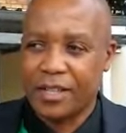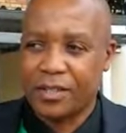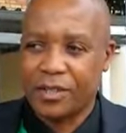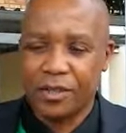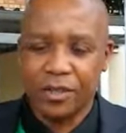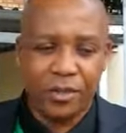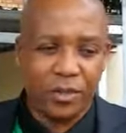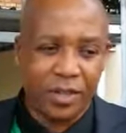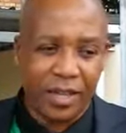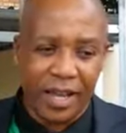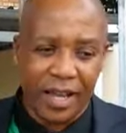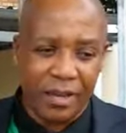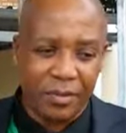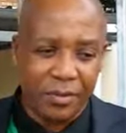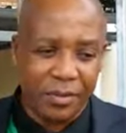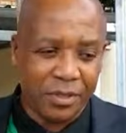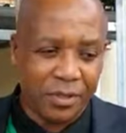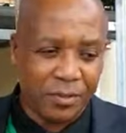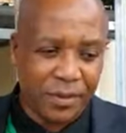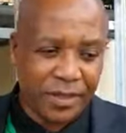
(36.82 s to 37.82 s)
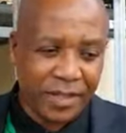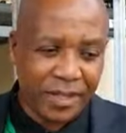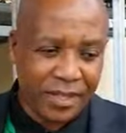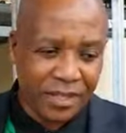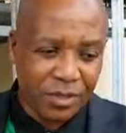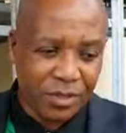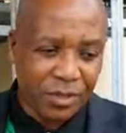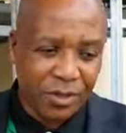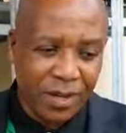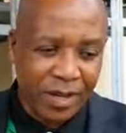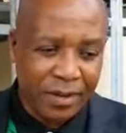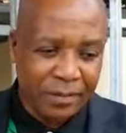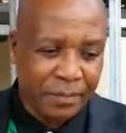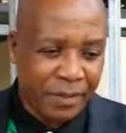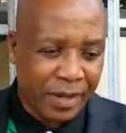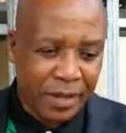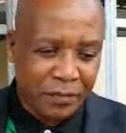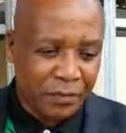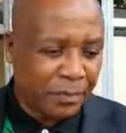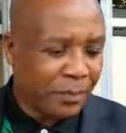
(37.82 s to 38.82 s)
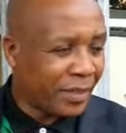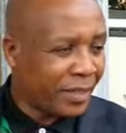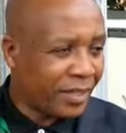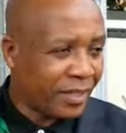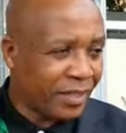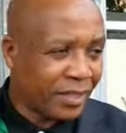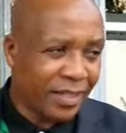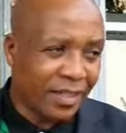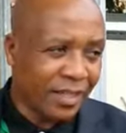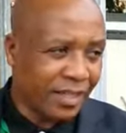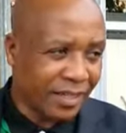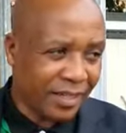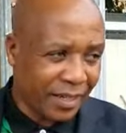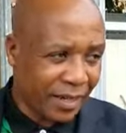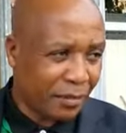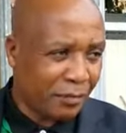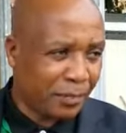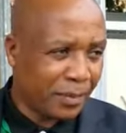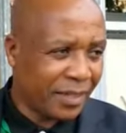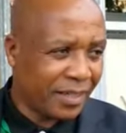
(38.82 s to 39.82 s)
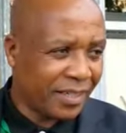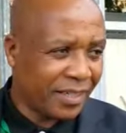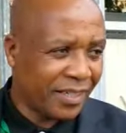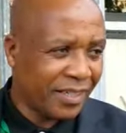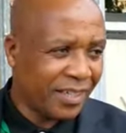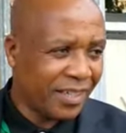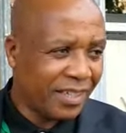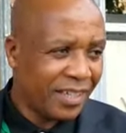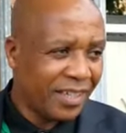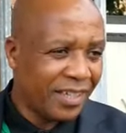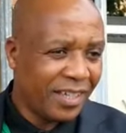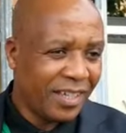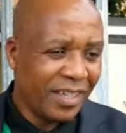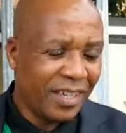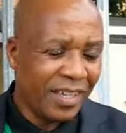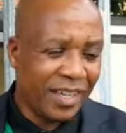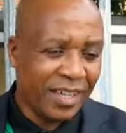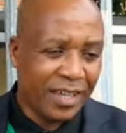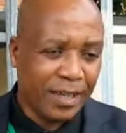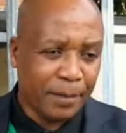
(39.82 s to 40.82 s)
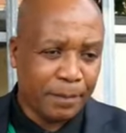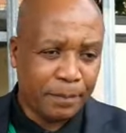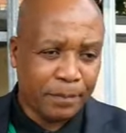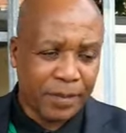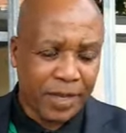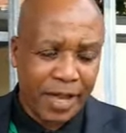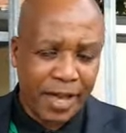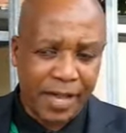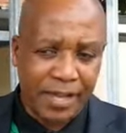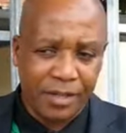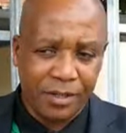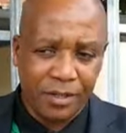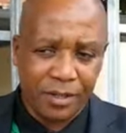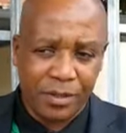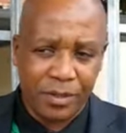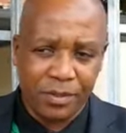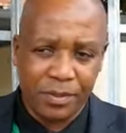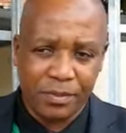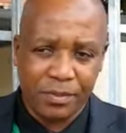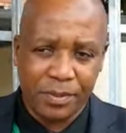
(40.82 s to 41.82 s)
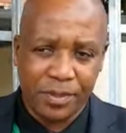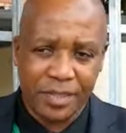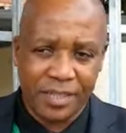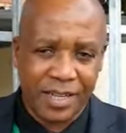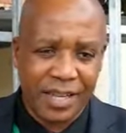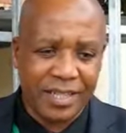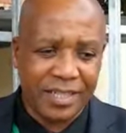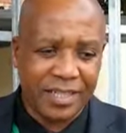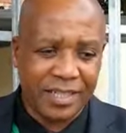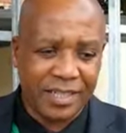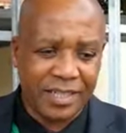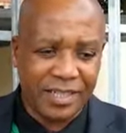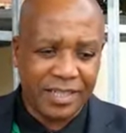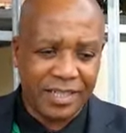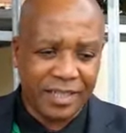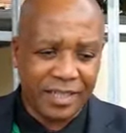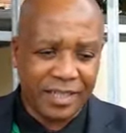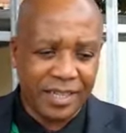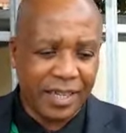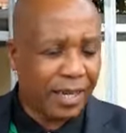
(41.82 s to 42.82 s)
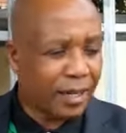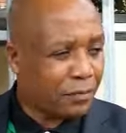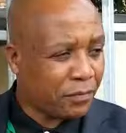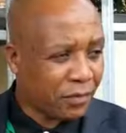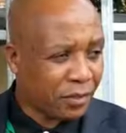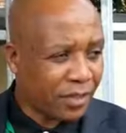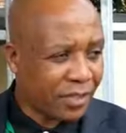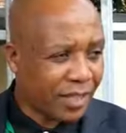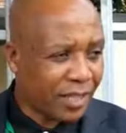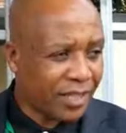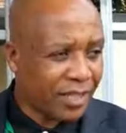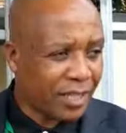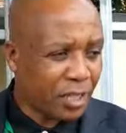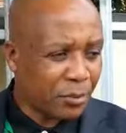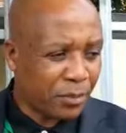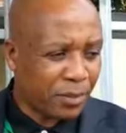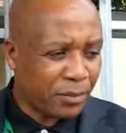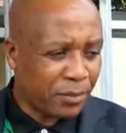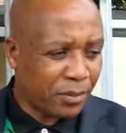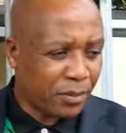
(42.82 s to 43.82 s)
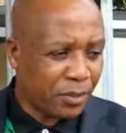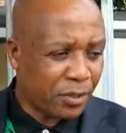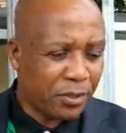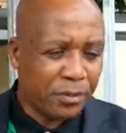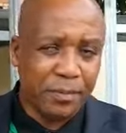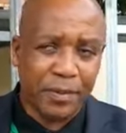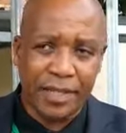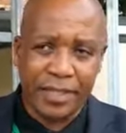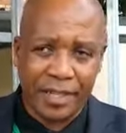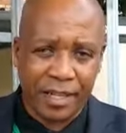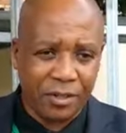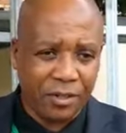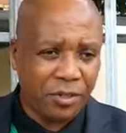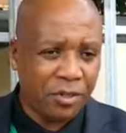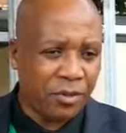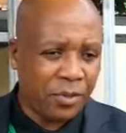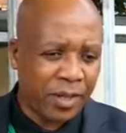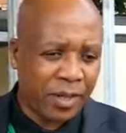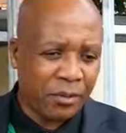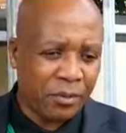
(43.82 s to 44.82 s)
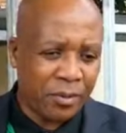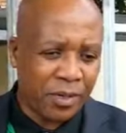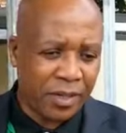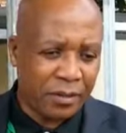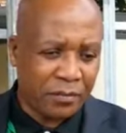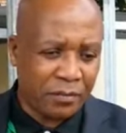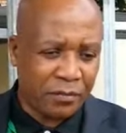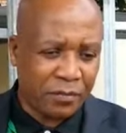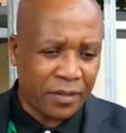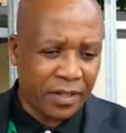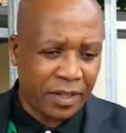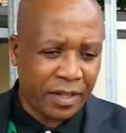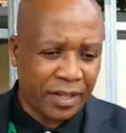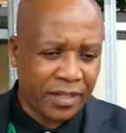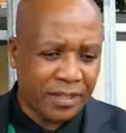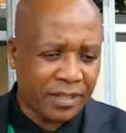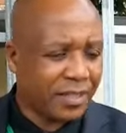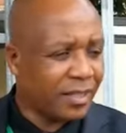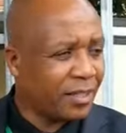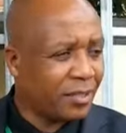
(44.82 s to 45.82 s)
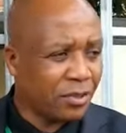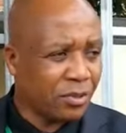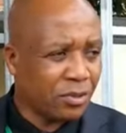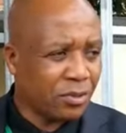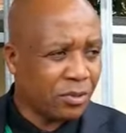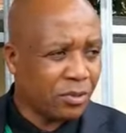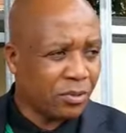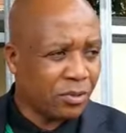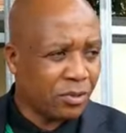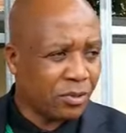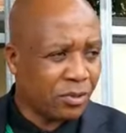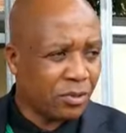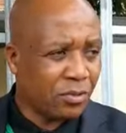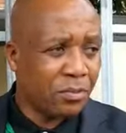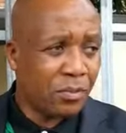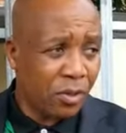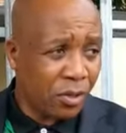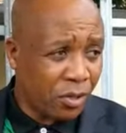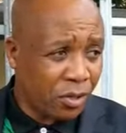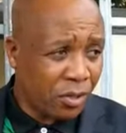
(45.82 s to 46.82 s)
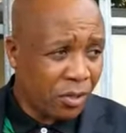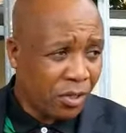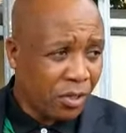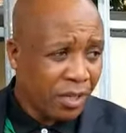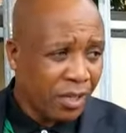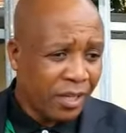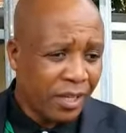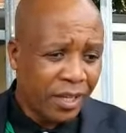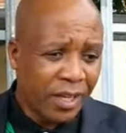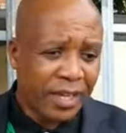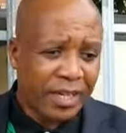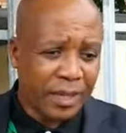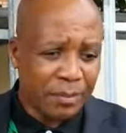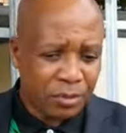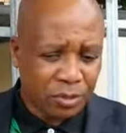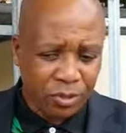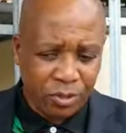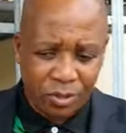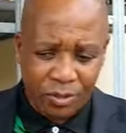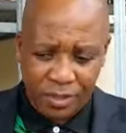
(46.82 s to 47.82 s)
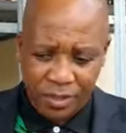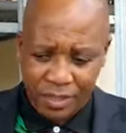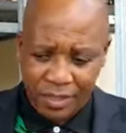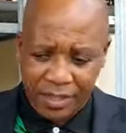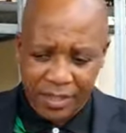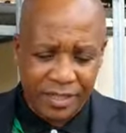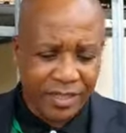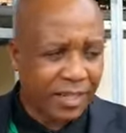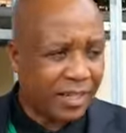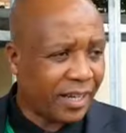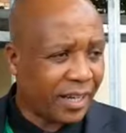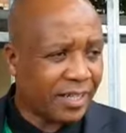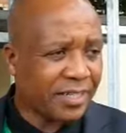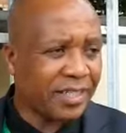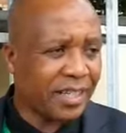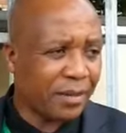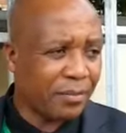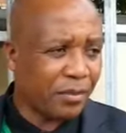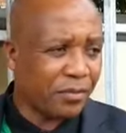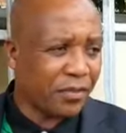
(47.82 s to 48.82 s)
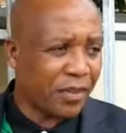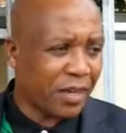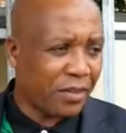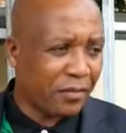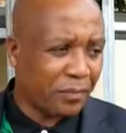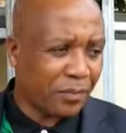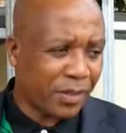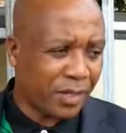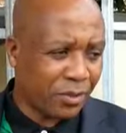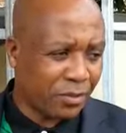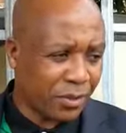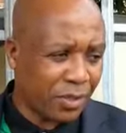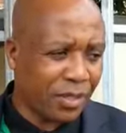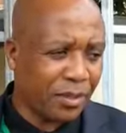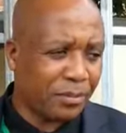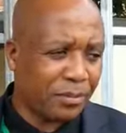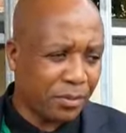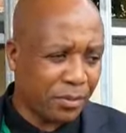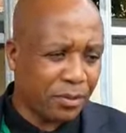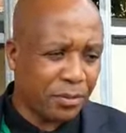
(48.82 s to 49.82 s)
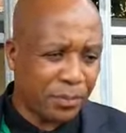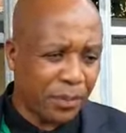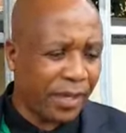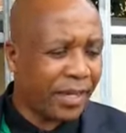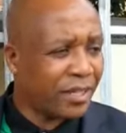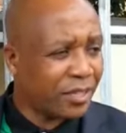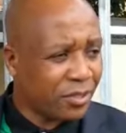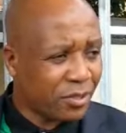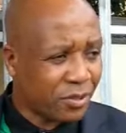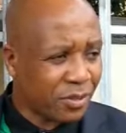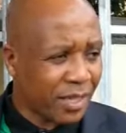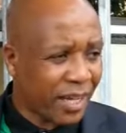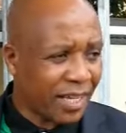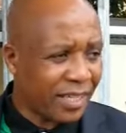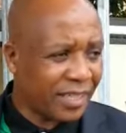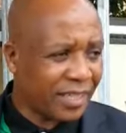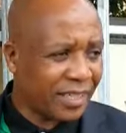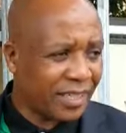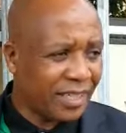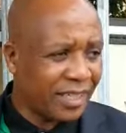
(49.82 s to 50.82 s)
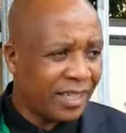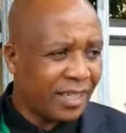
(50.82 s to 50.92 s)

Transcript: Look, I won't speak as though I haven't been in government. I know precisely the effort that has been put, but I know where we have still to do more. And I'm sure the next term of government will put paid to that.